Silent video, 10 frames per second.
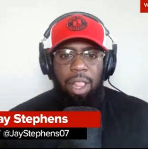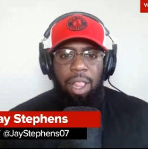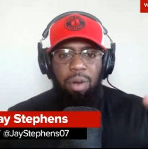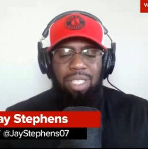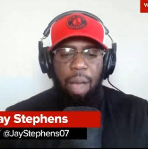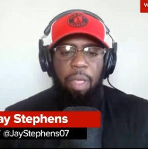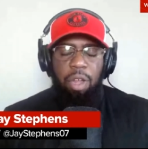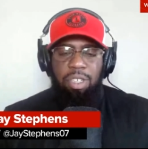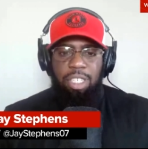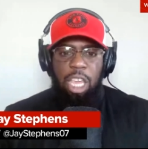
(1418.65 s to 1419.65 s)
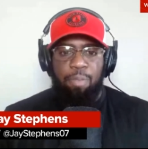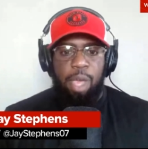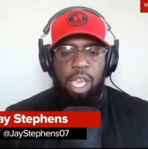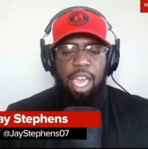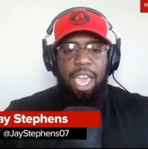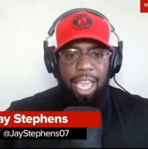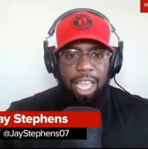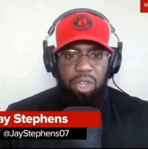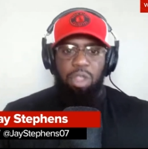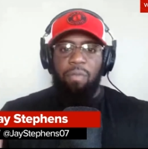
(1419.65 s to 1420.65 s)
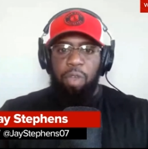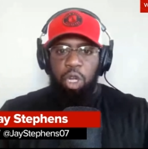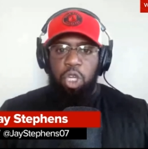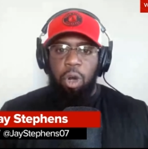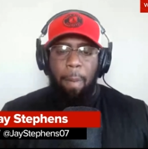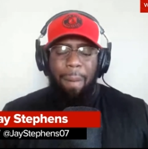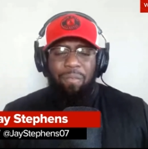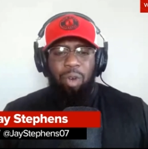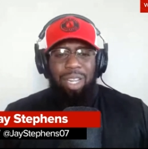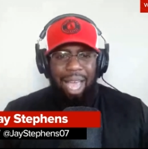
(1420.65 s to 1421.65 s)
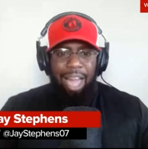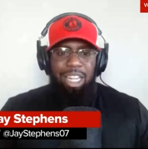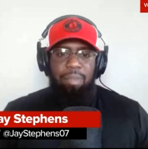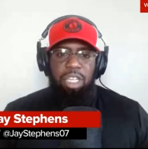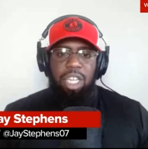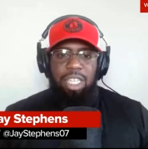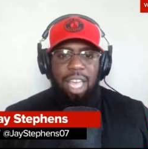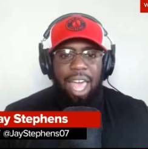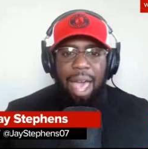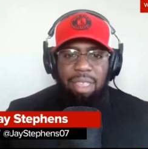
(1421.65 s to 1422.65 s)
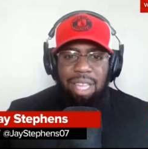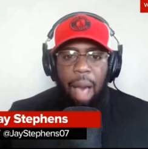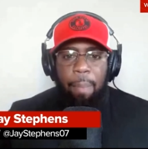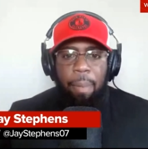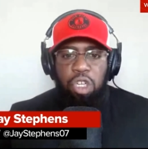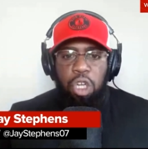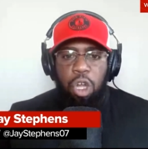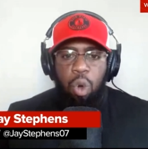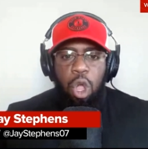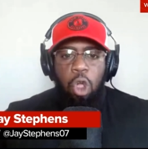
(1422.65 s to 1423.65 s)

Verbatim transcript: A little something, a little sneak peek into the future. Forgot to mention this at the top of the show.